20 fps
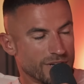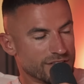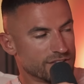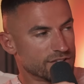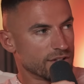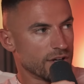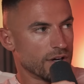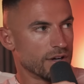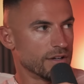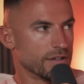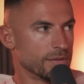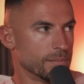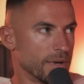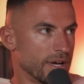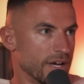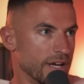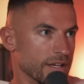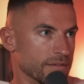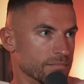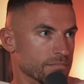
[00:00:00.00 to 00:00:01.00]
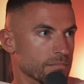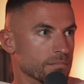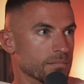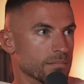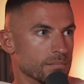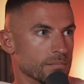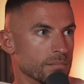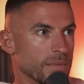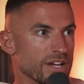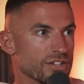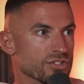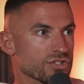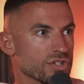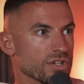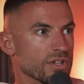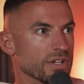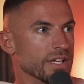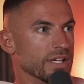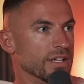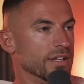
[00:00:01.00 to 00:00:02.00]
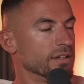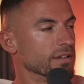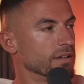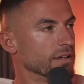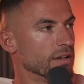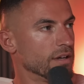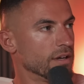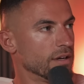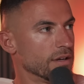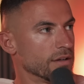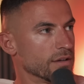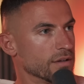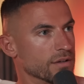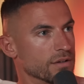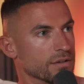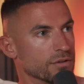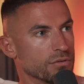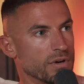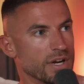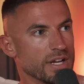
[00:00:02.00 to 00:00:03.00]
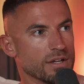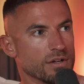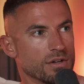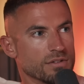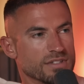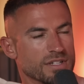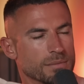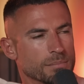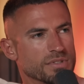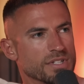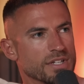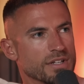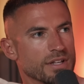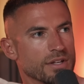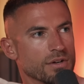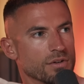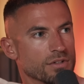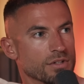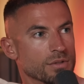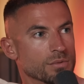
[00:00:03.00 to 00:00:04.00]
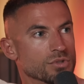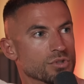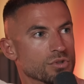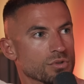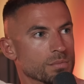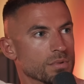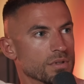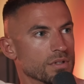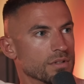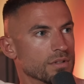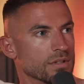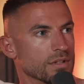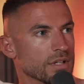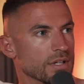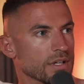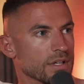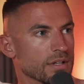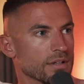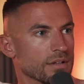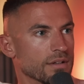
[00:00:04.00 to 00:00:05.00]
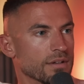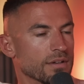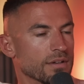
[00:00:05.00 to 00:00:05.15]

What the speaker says: I started my journey creating content, particularly on YouTube. And